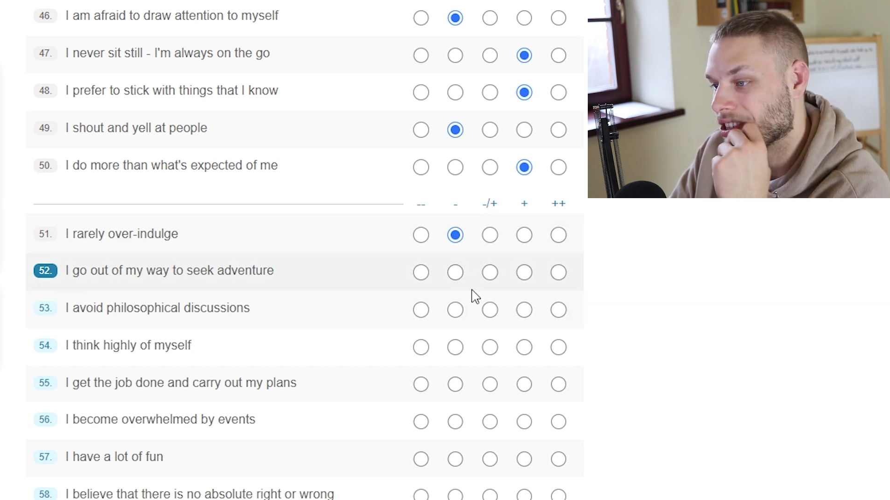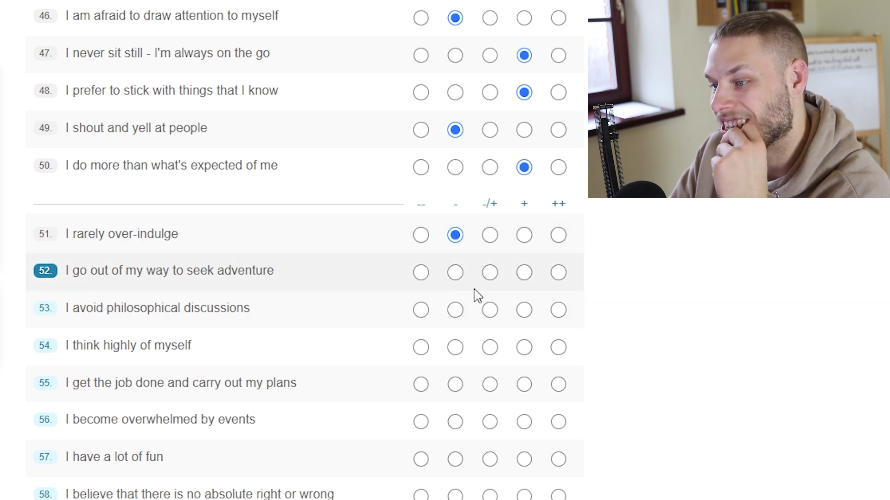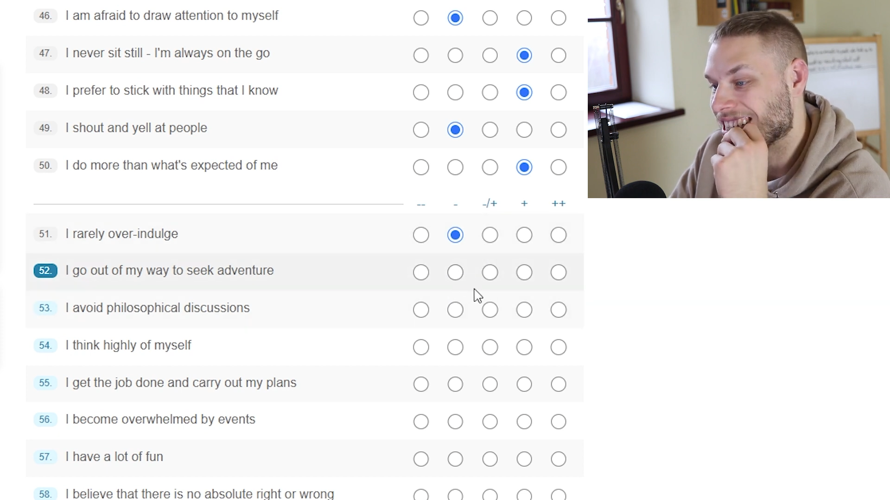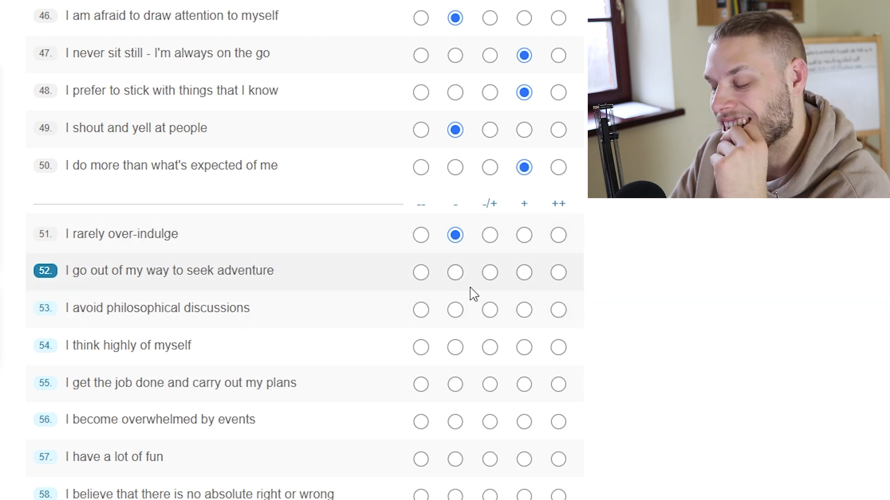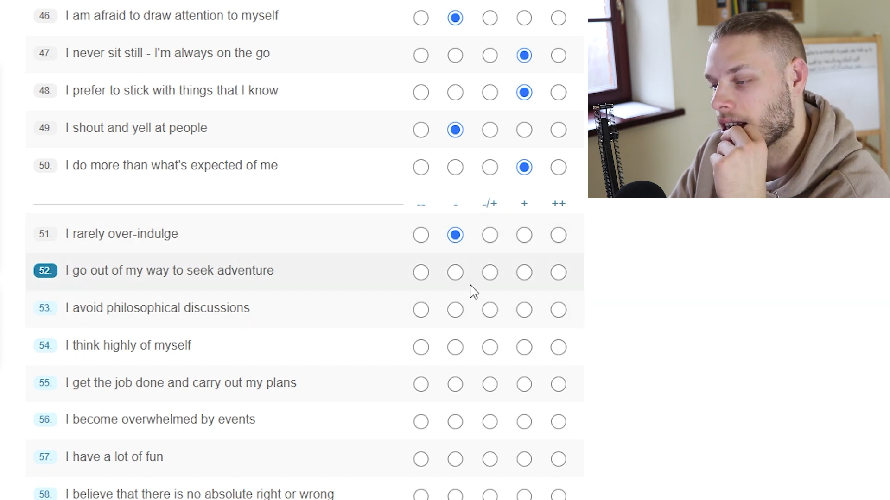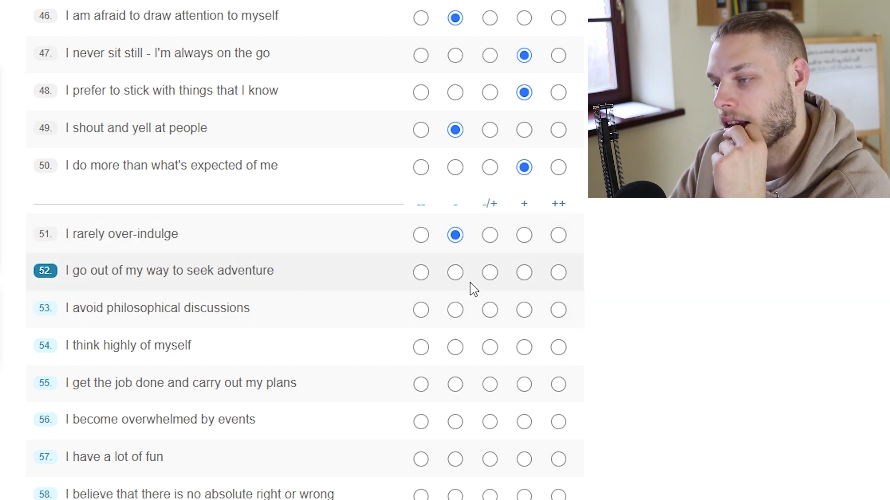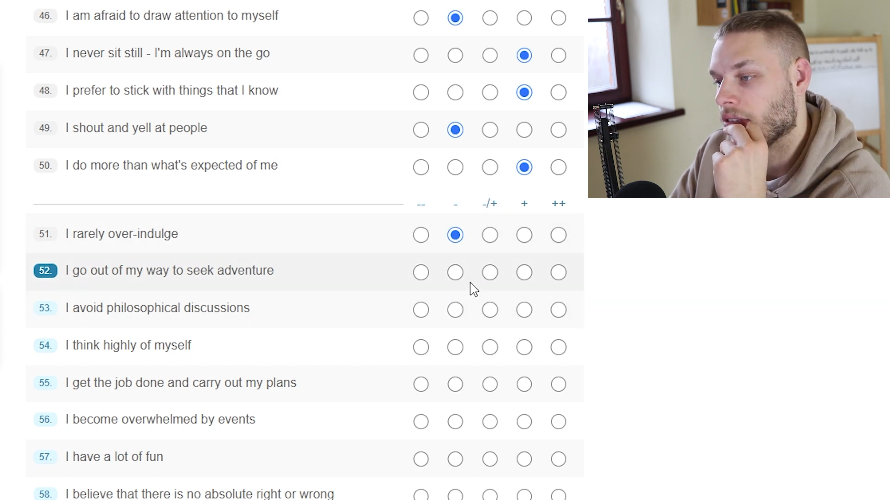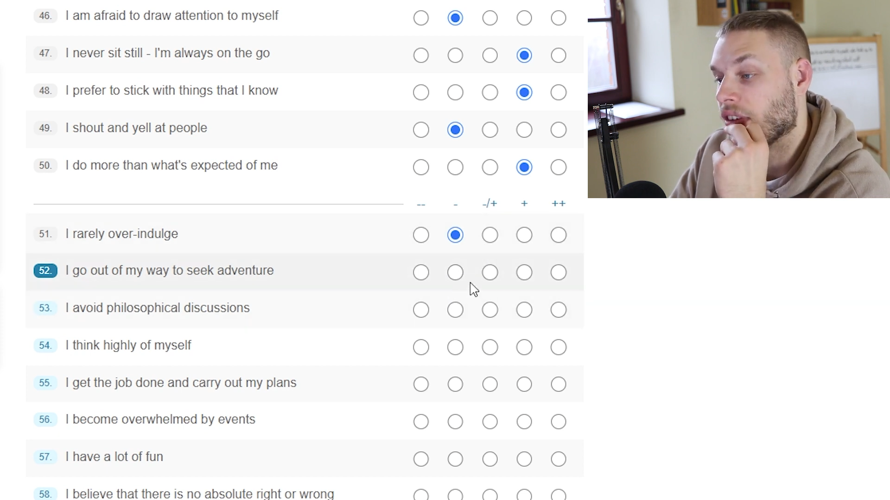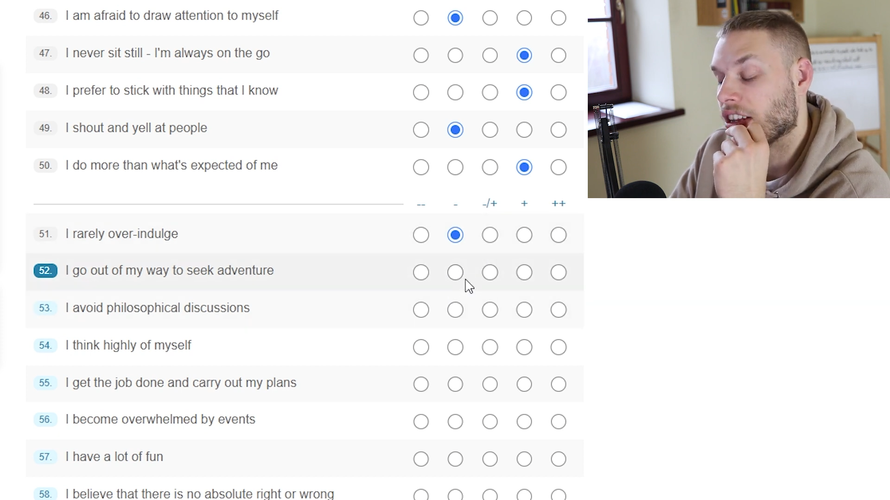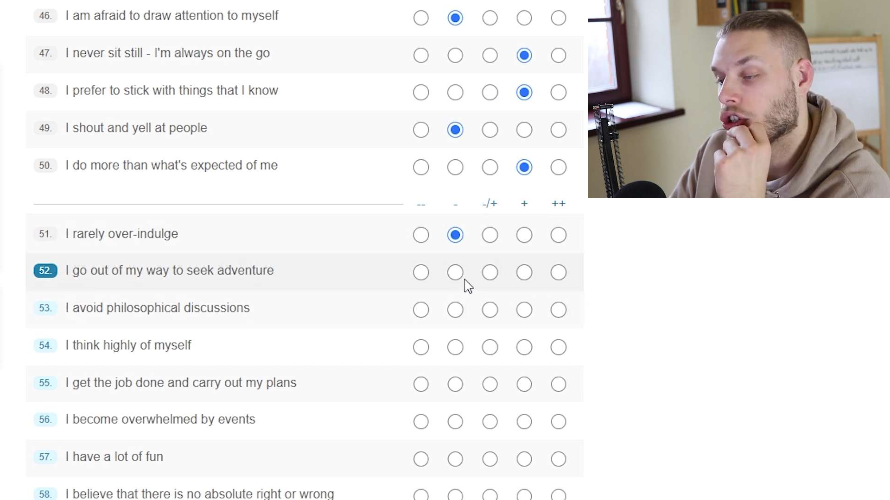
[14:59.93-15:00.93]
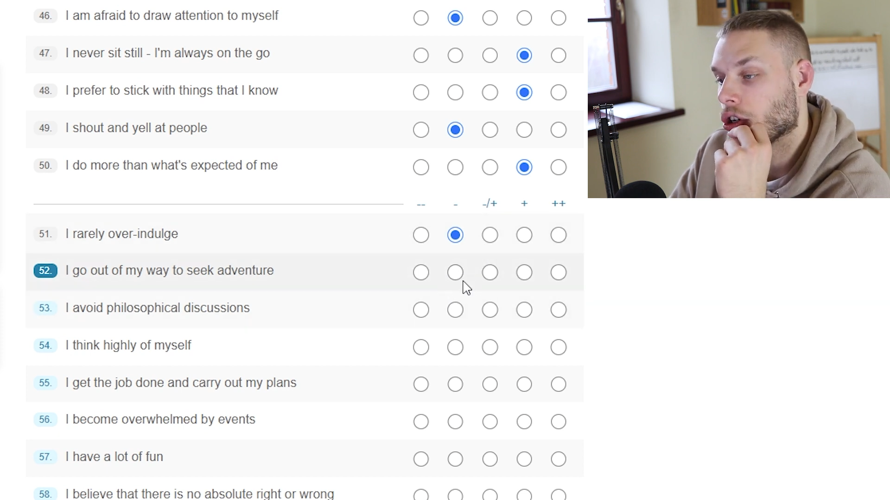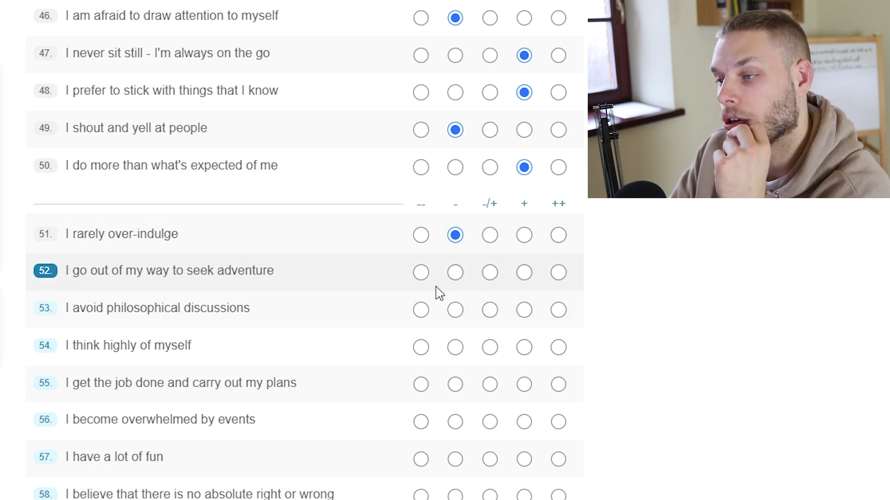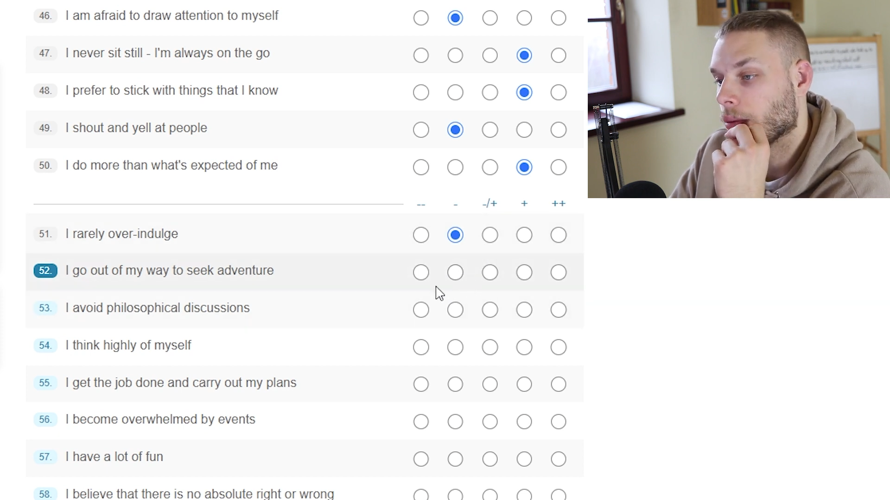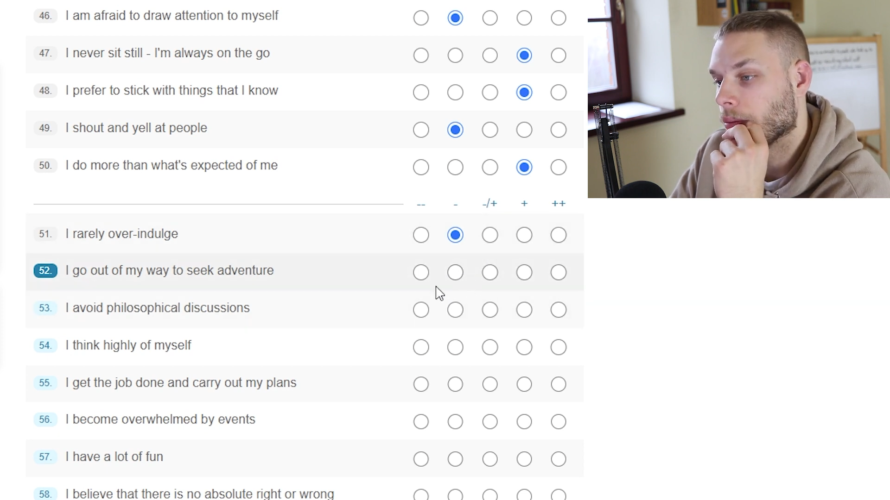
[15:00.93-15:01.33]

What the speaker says: to seek adventure.